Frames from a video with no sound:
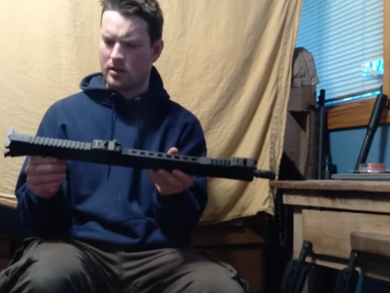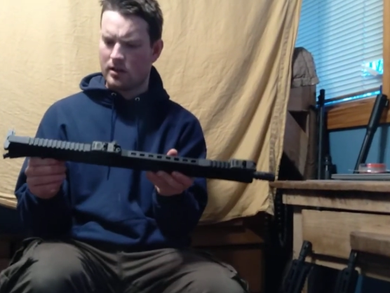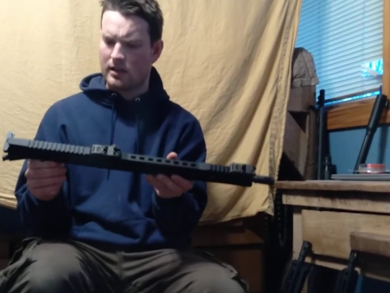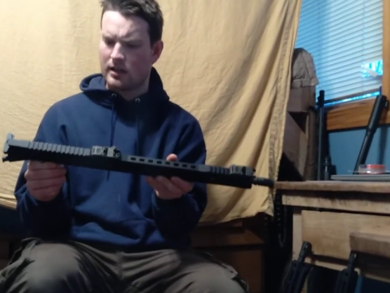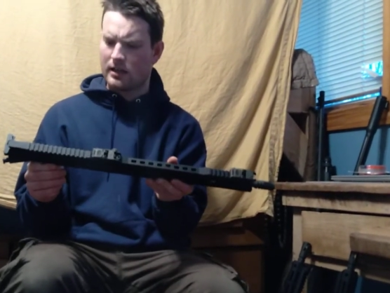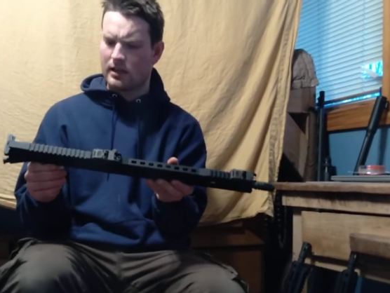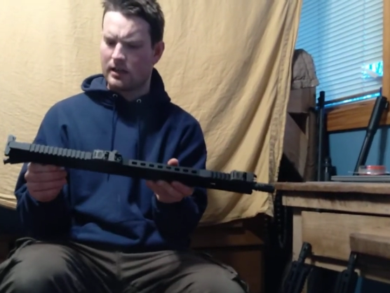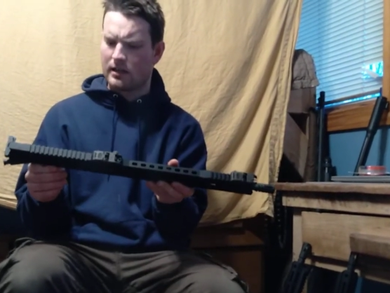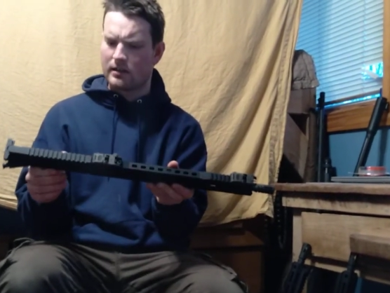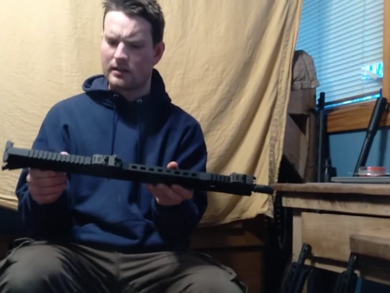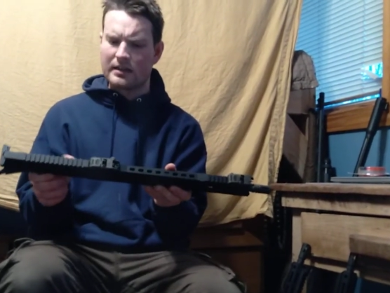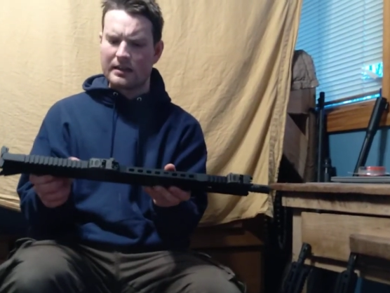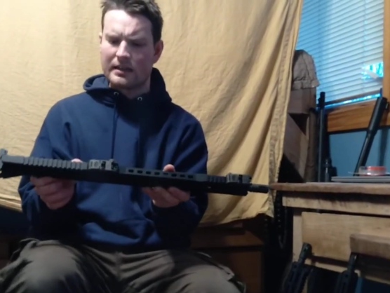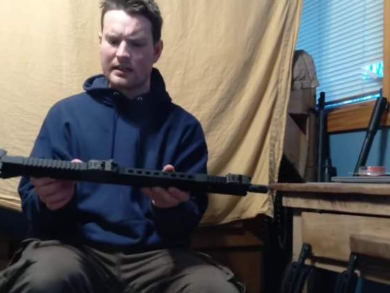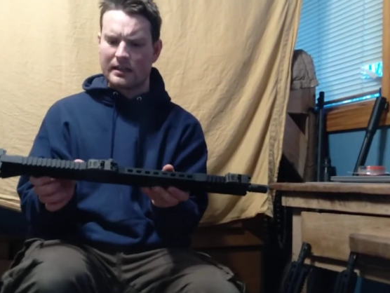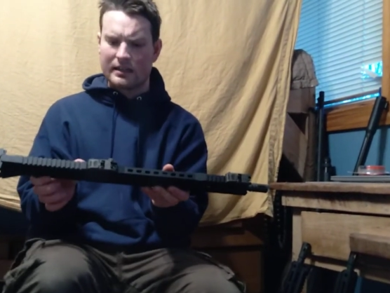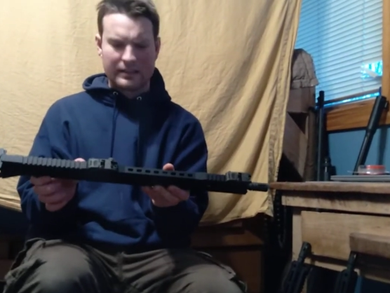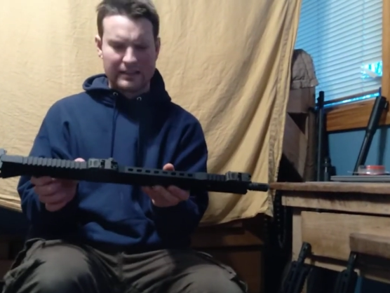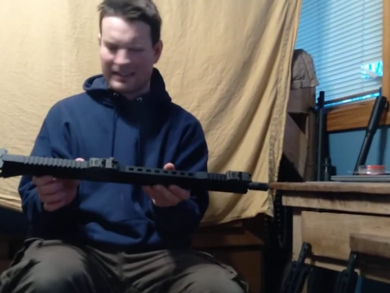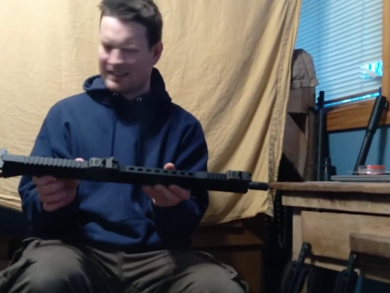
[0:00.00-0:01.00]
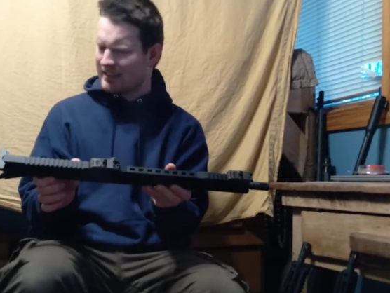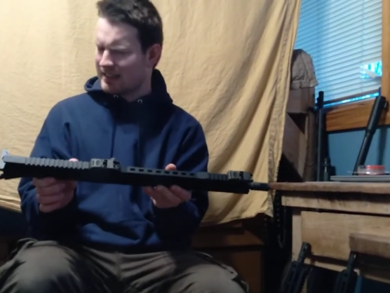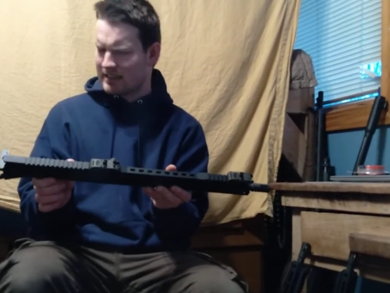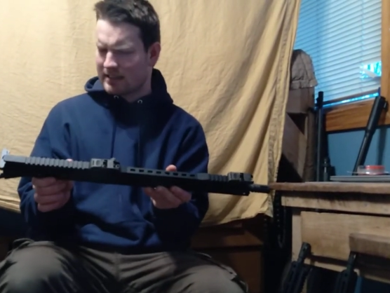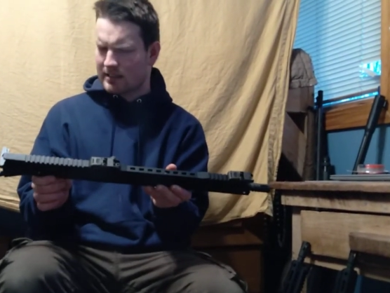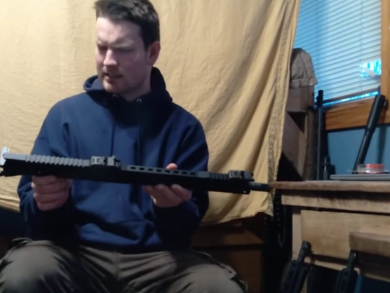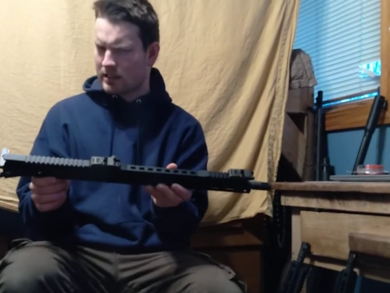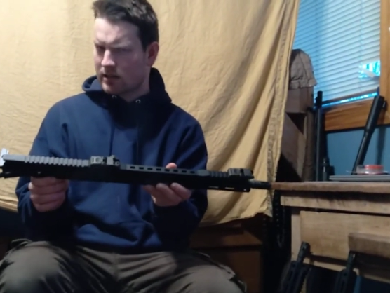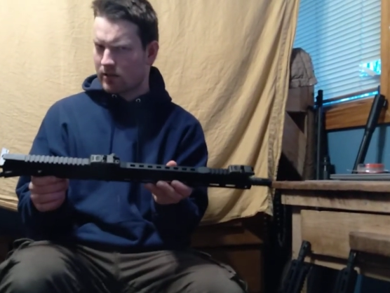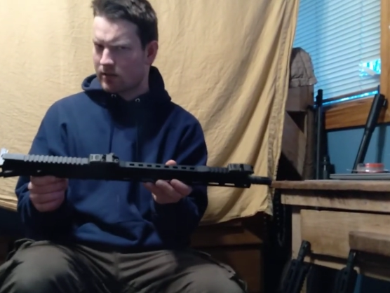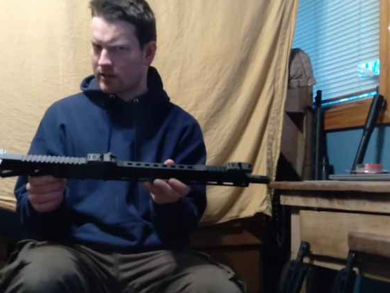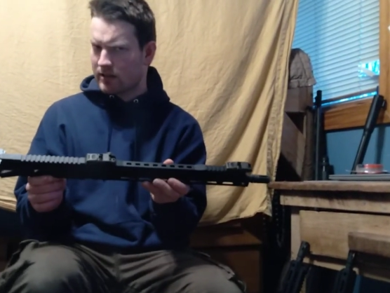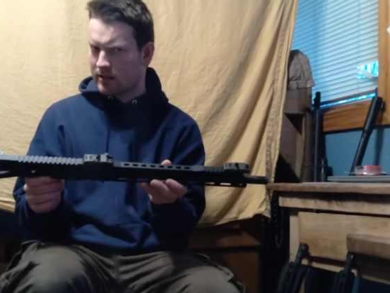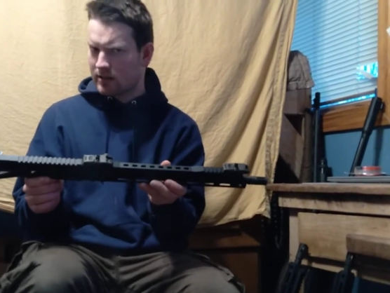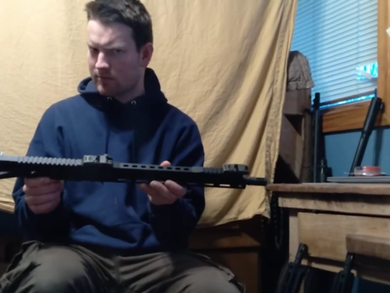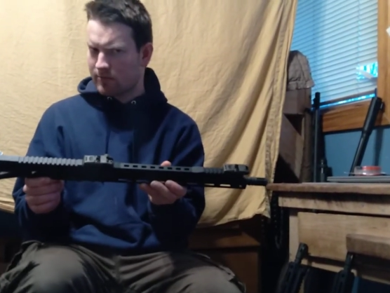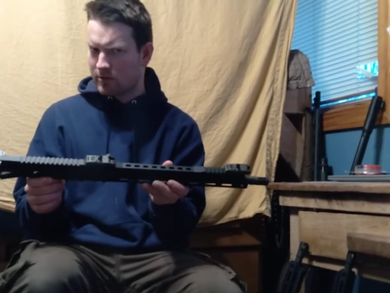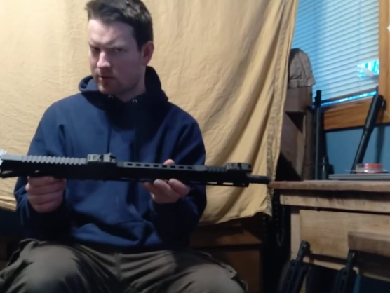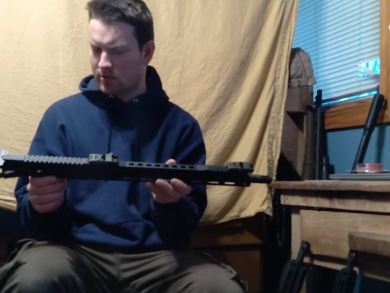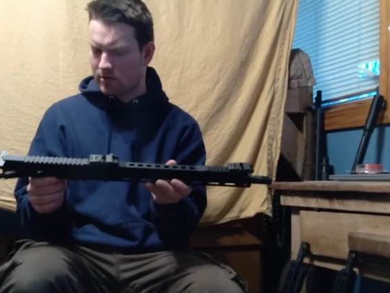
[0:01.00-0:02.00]
Uh, not necessarily in
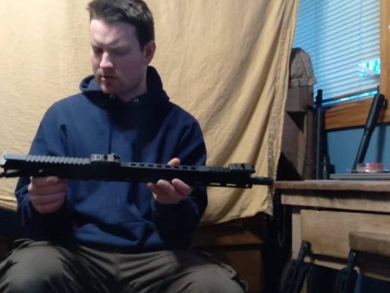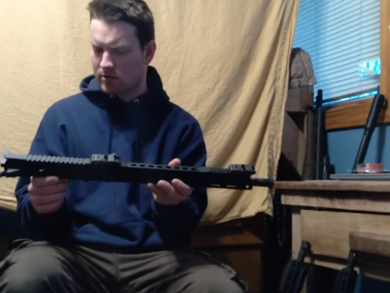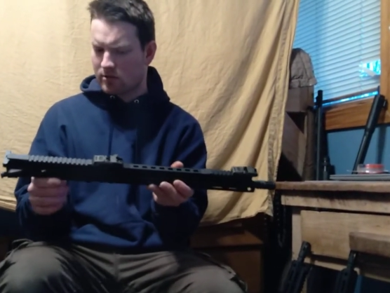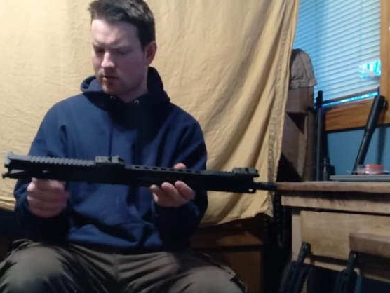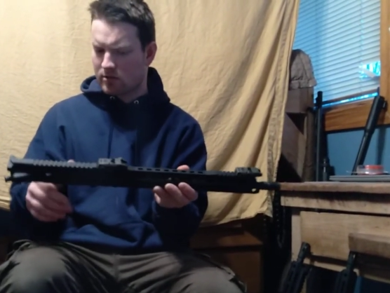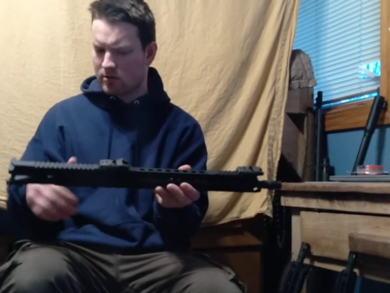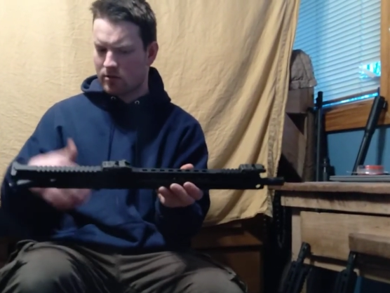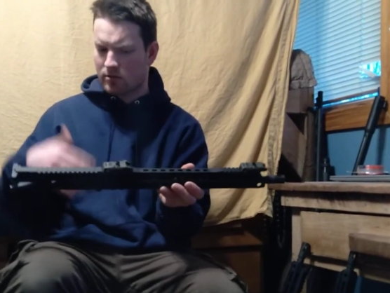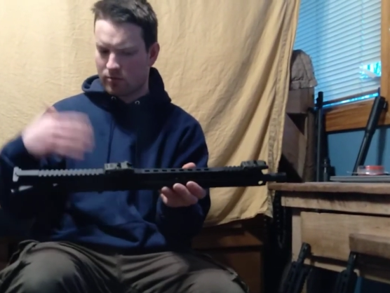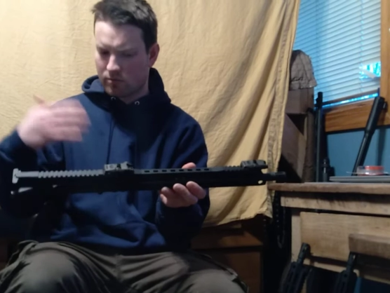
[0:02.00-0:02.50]
the future,